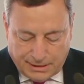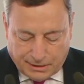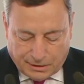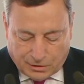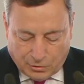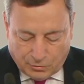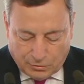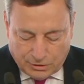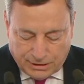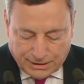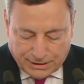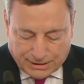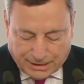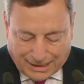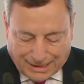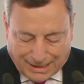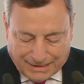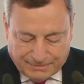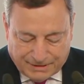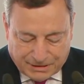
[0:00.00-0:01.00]
including
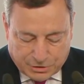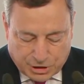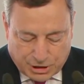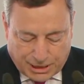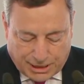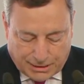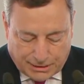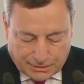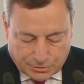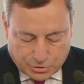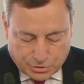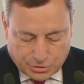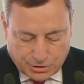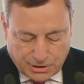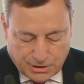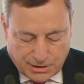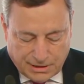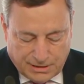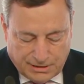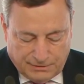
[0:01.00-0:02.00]
climate
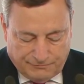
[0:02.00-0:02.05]
change,